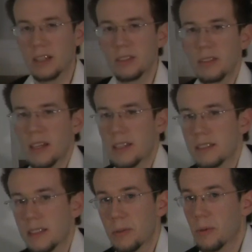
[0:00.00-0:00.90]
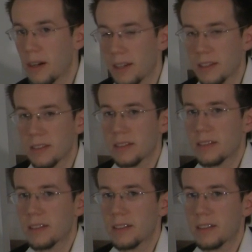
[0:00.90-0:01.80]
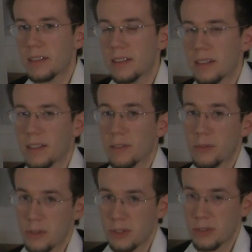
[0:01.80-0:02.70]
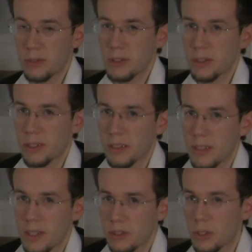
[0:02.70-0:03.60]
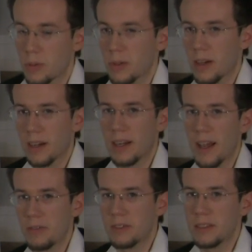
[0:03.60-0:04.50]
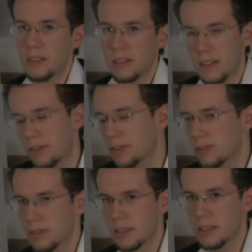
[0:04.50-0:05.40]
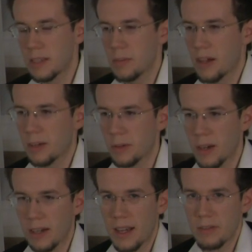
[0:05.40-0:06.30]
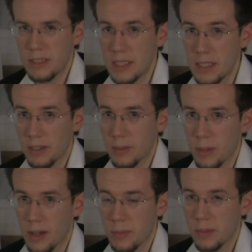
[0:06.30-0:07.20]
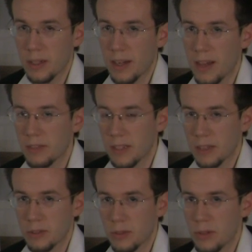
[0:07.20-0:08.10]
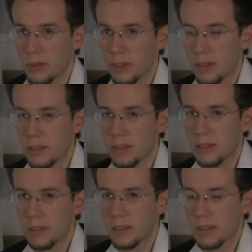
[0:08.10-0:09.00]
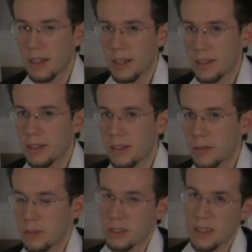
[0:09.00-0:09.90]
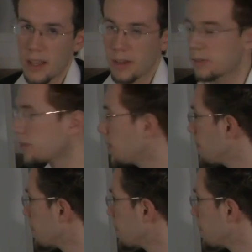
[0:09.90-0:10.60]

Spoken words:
tells you that it's in what? The first inversion. So we're not going to have, if this is in C minor, we're not going to have D on the bottom, we're going to have the next one over. Okay? Which is F.